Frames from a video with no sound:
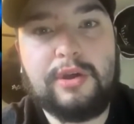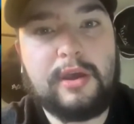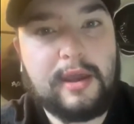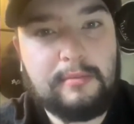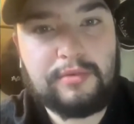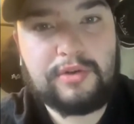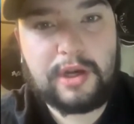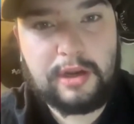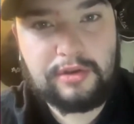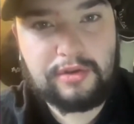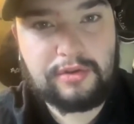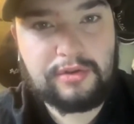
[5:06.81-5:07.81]
game
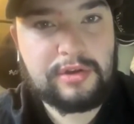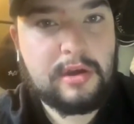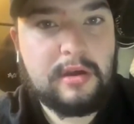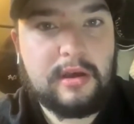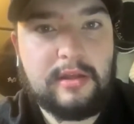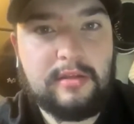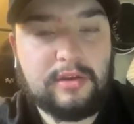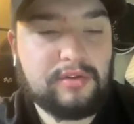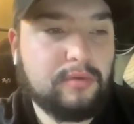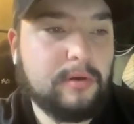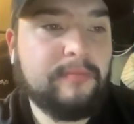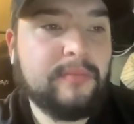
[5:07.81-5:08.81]
changers in this
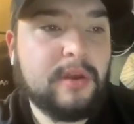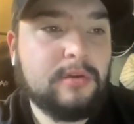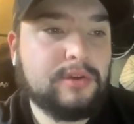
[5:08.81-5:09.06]
one.